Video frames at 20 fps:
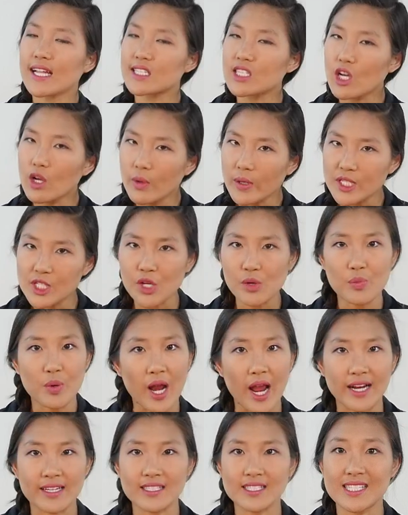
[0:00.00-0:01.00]
it's always good
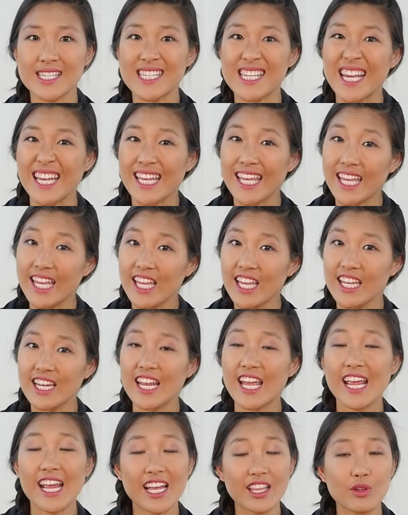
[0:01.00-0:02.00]
practice to take
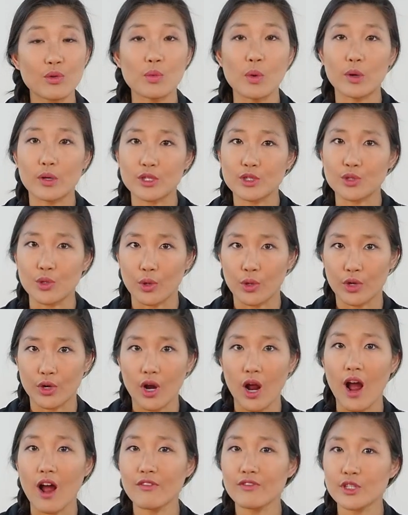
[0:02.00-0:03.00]
it and the remote
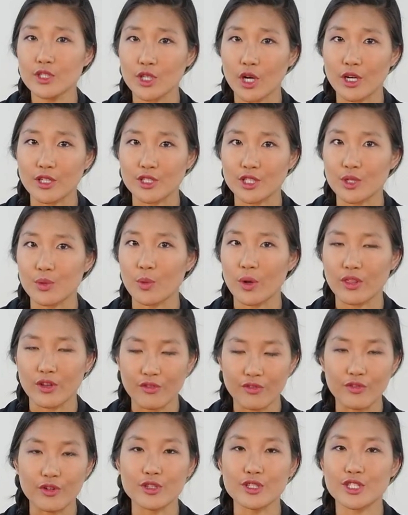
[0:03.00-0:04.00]
controller off the charger when
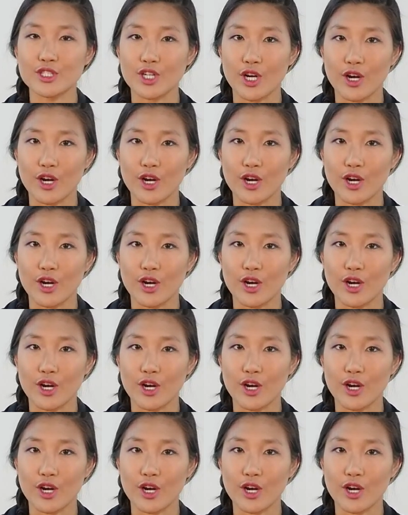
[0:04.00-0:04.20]
they're fully